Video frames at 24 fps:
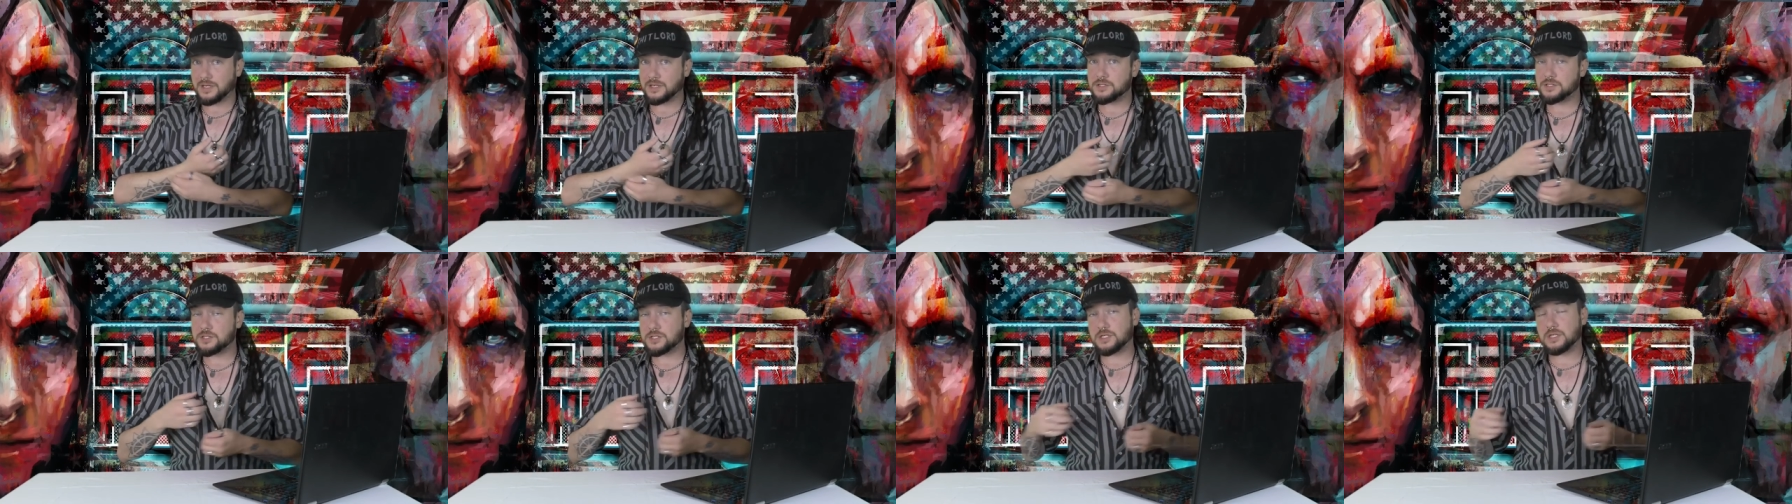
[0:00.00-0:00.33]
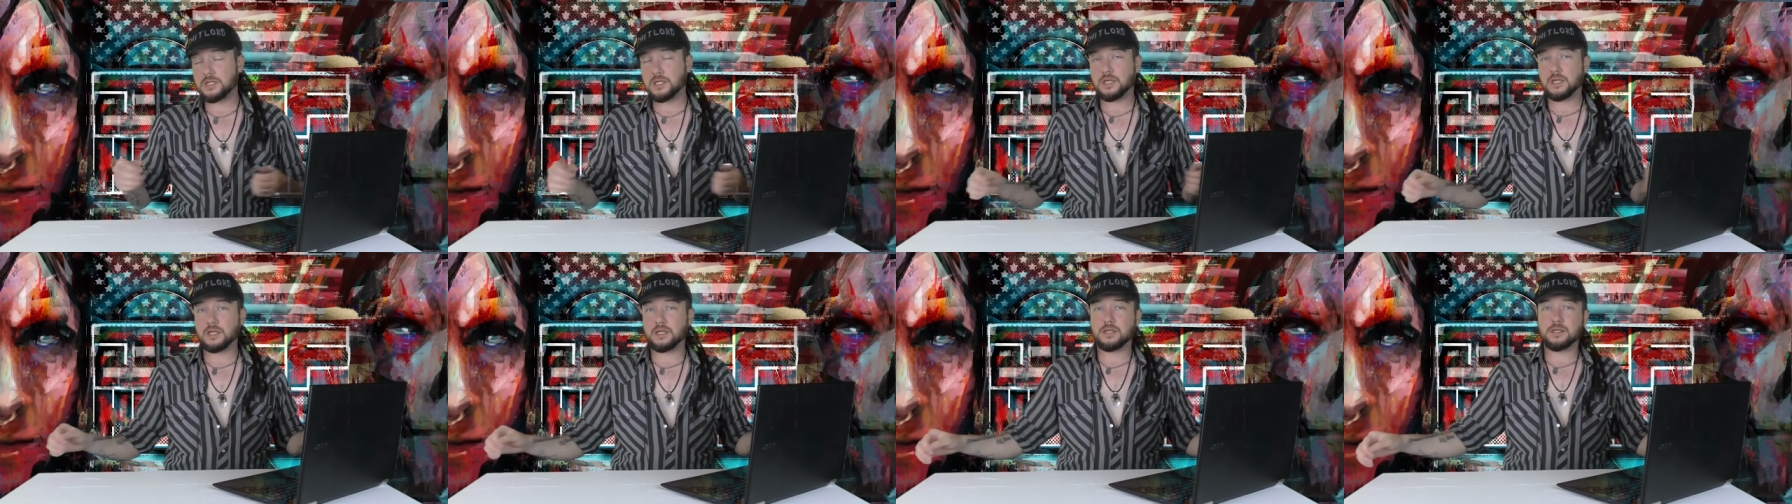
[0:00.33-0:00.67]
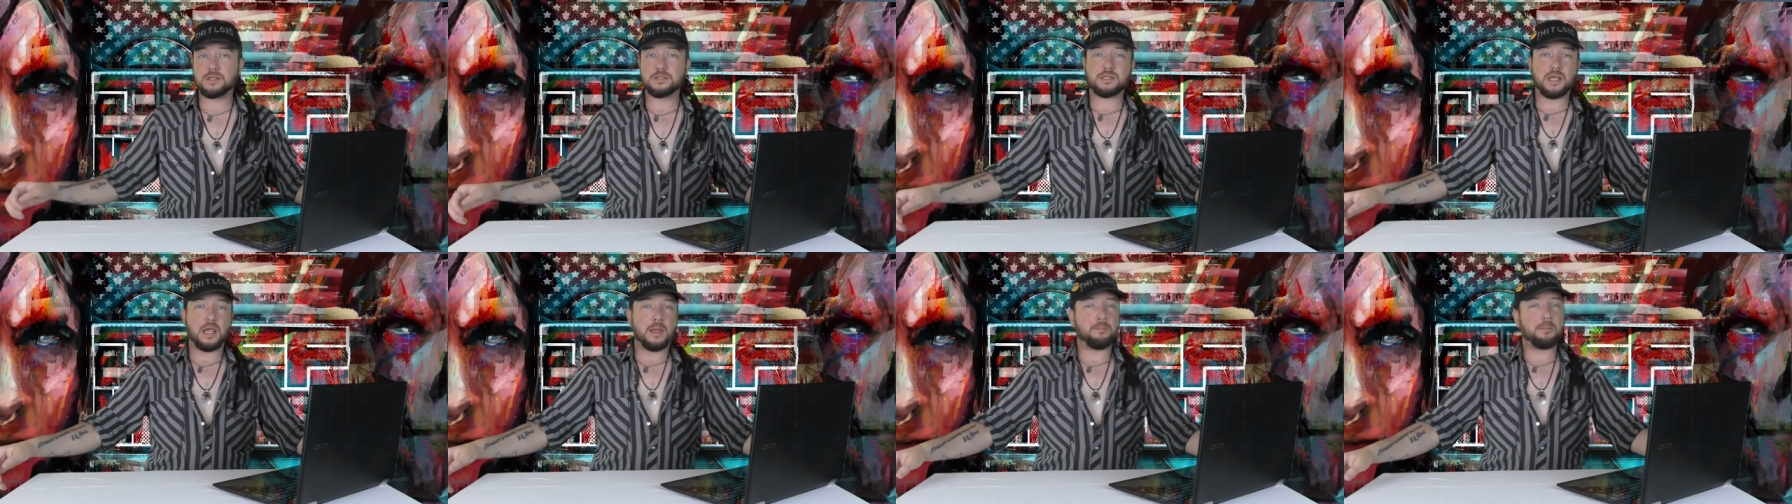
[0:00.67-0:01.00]
and she
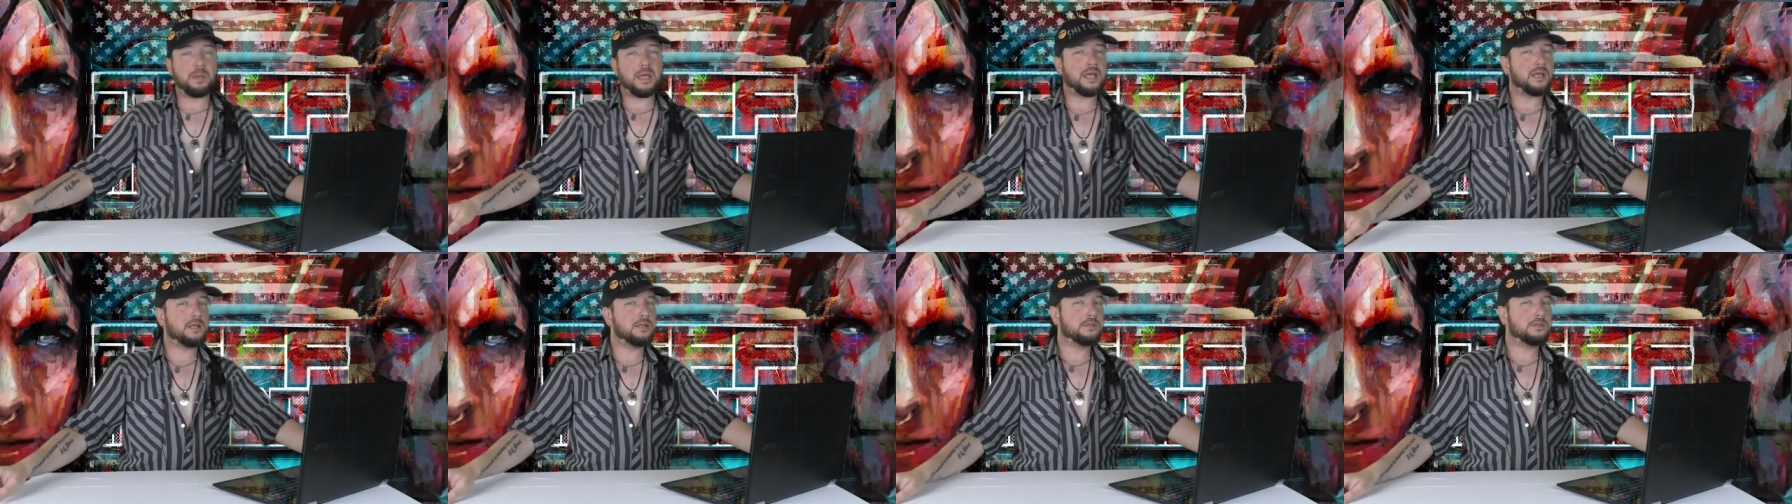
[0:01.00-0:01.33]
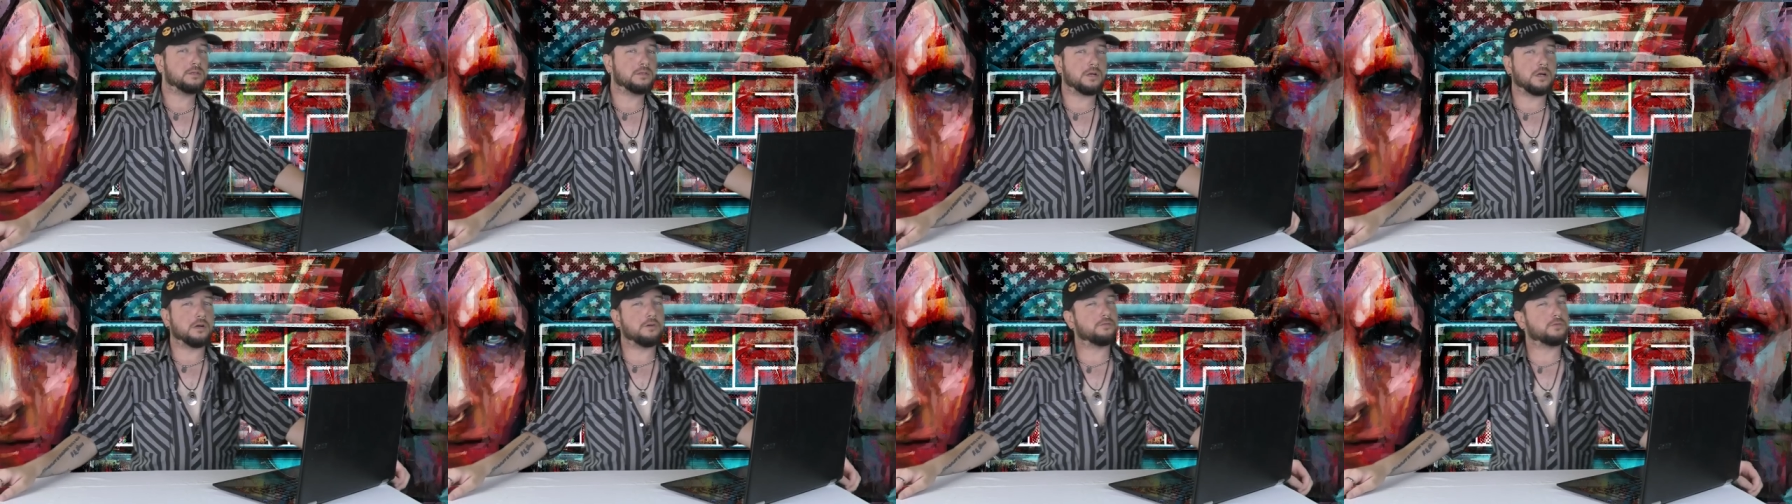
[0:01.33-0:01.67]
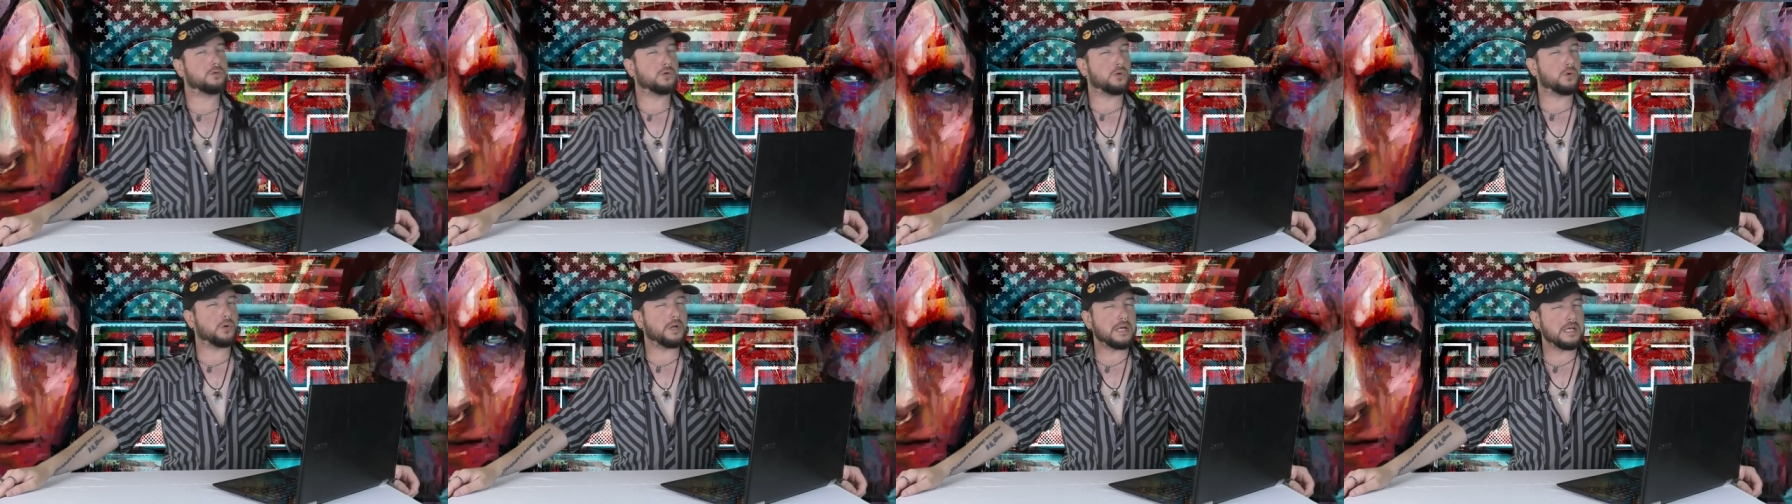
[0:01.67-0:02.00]
is a peddler of
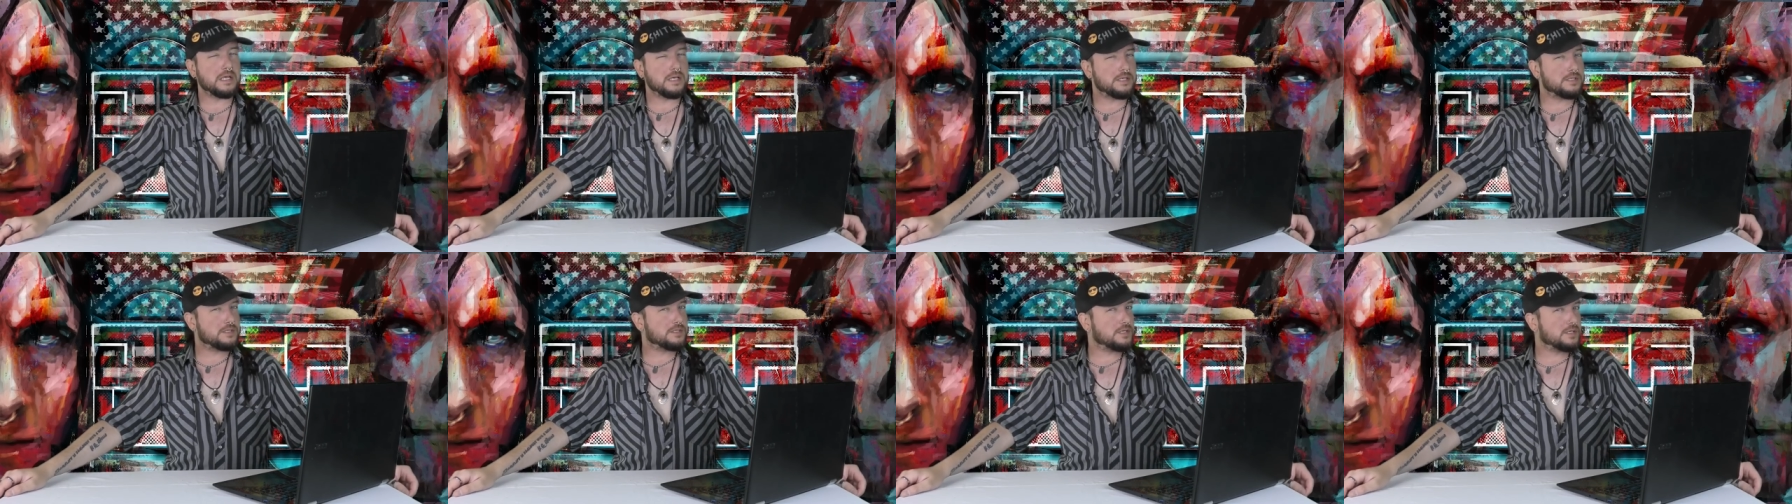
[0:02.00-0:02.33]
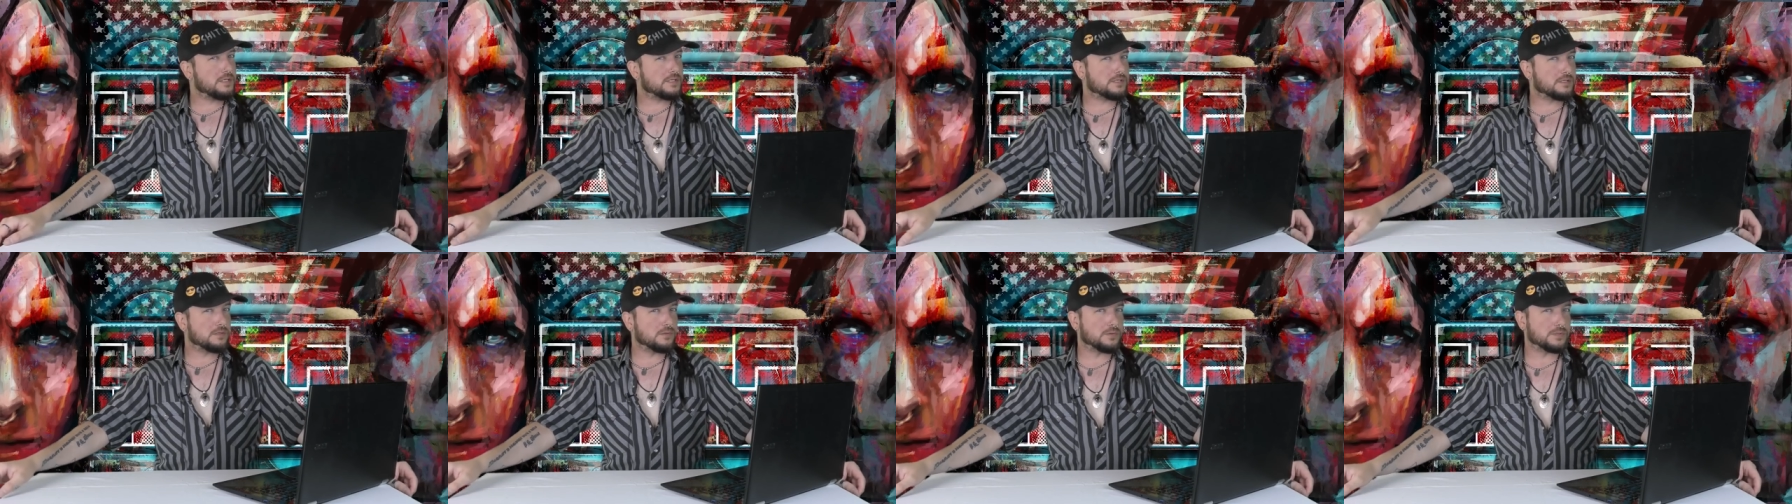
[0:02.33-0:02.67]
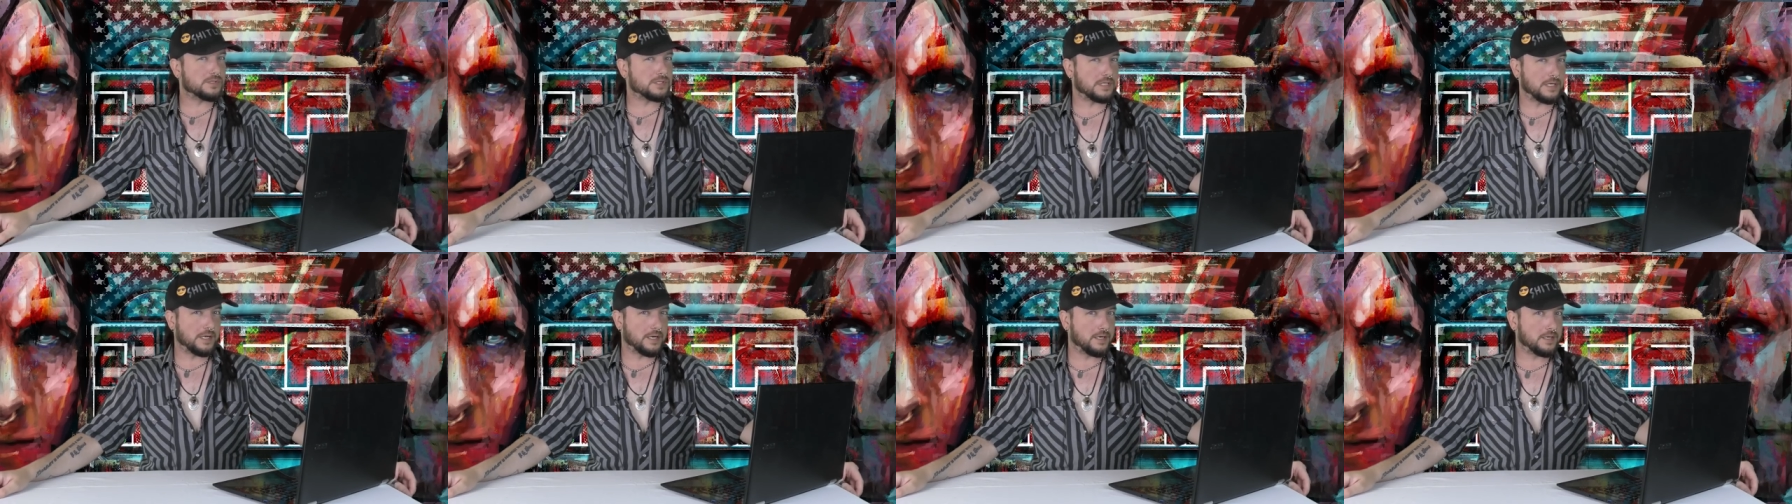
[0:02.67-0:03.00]
crazy
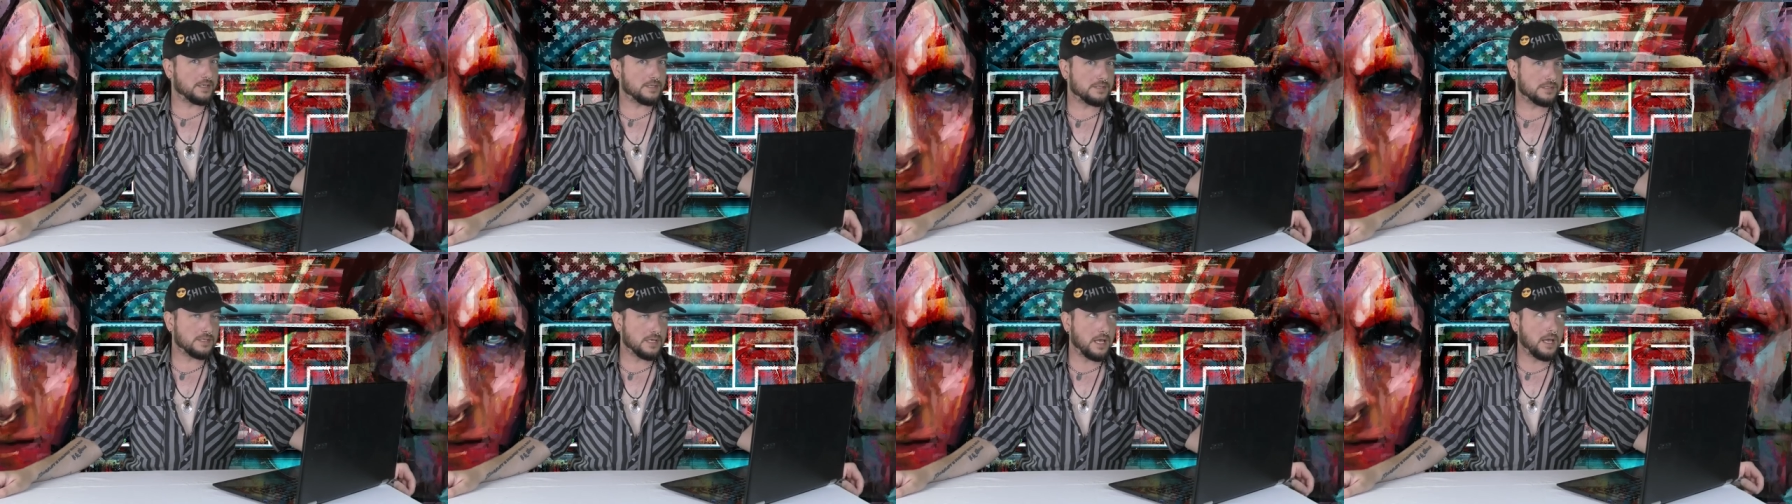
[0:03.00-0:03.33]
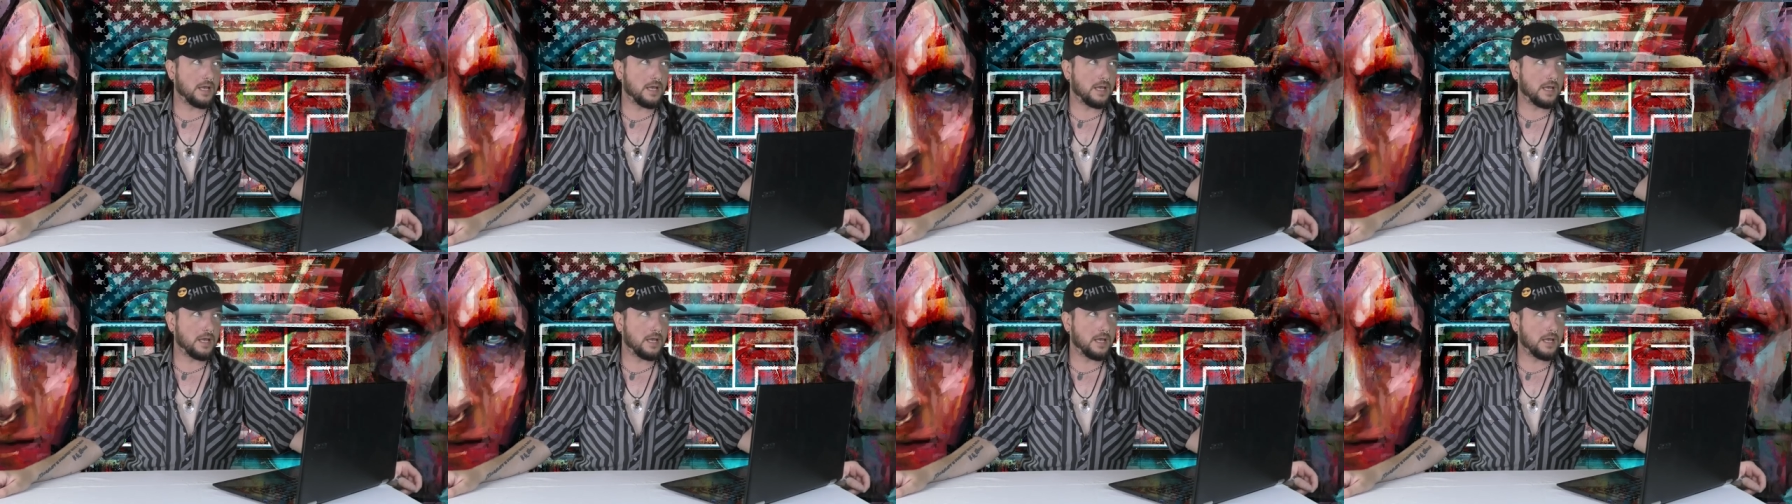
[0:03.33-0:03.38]
pseudoscience.